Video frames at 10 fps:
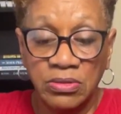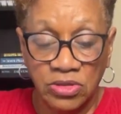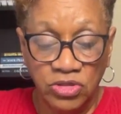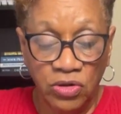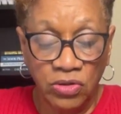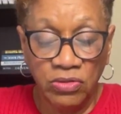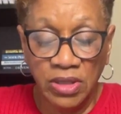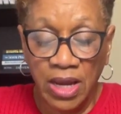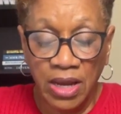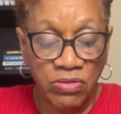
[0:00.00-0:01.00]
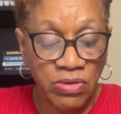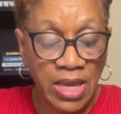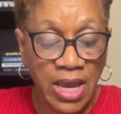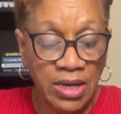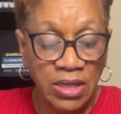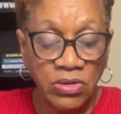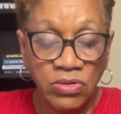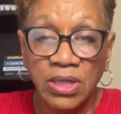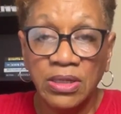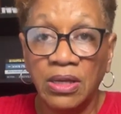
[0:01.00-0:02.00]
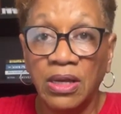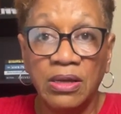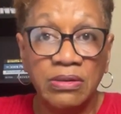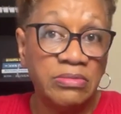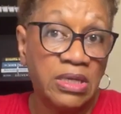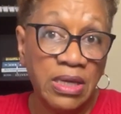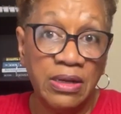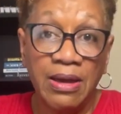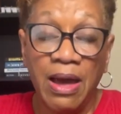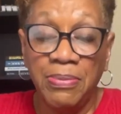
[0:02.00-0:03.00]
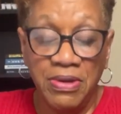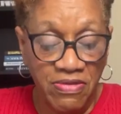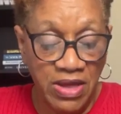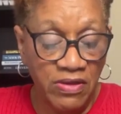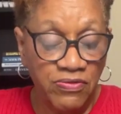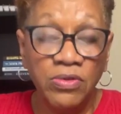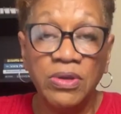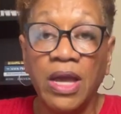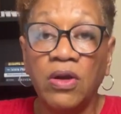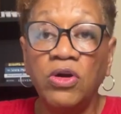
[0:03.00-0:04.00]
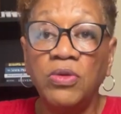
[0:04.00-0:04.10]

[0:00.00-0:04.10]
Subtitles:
journal that I created. You can get a copy of that if you like,